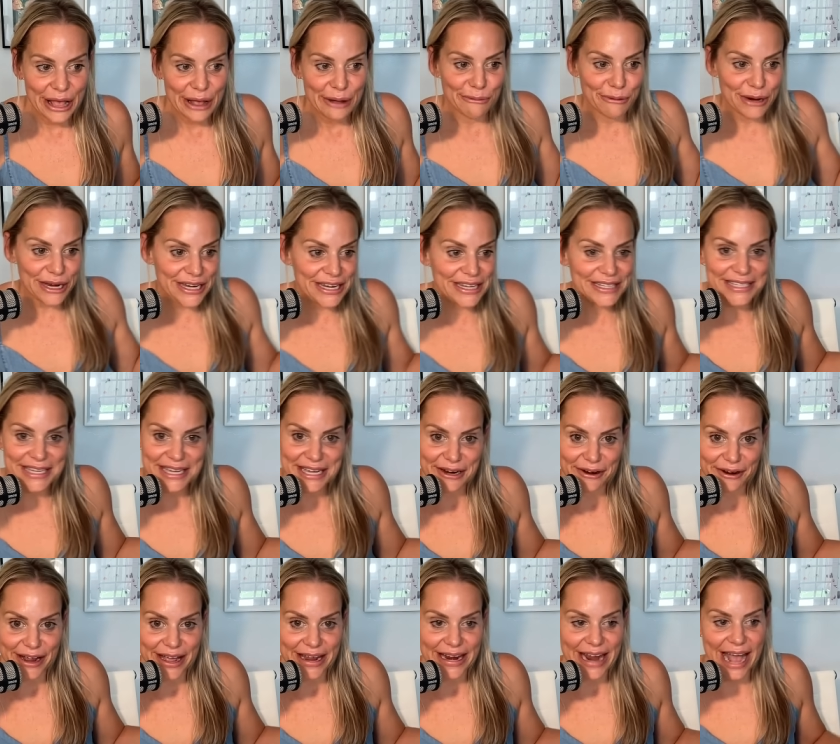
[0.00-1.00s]
We need to
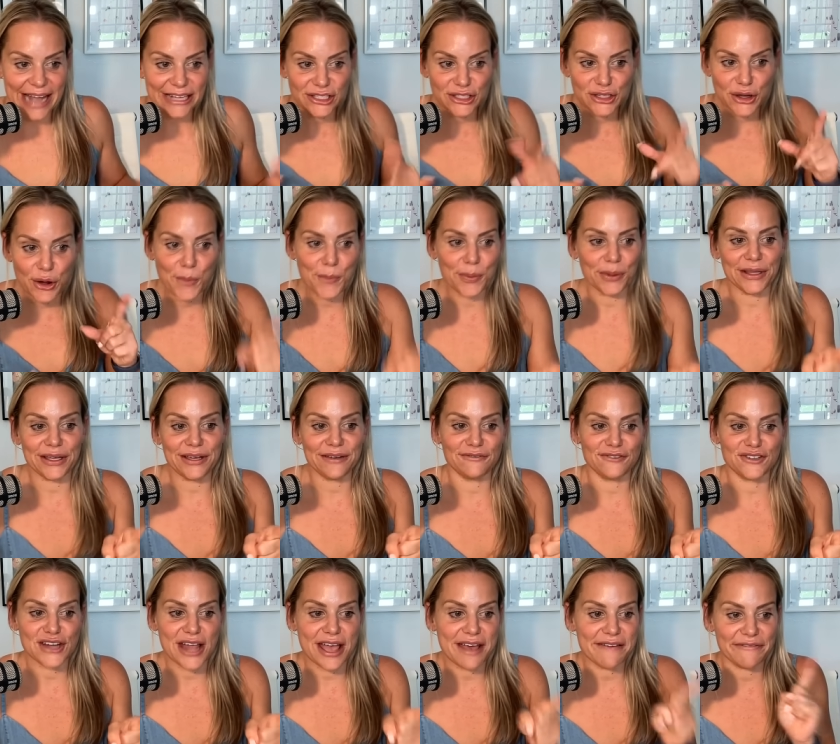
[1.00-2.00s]
hear it. I don't believe
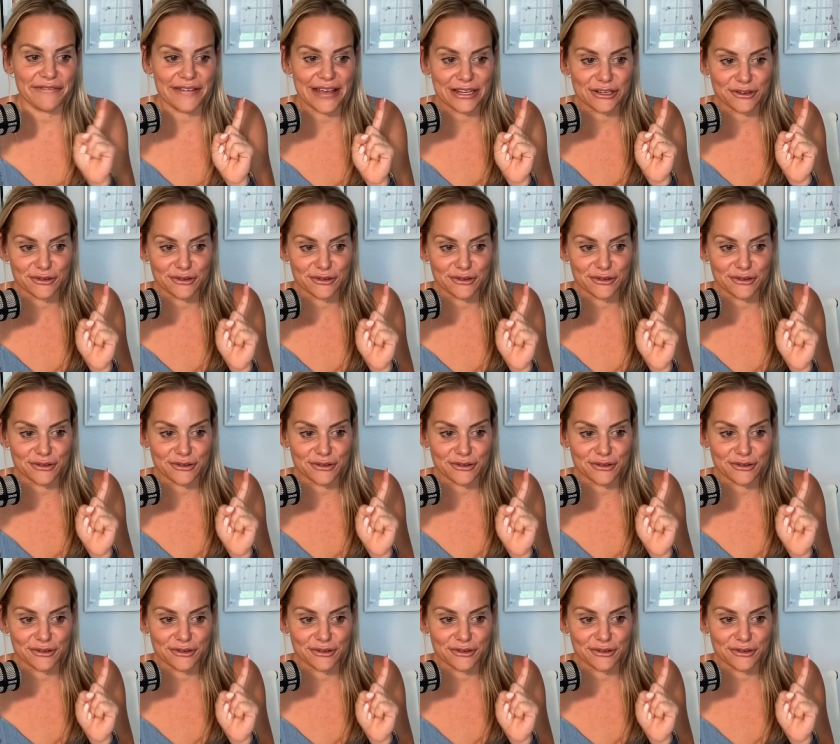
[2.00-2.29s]
Jeff,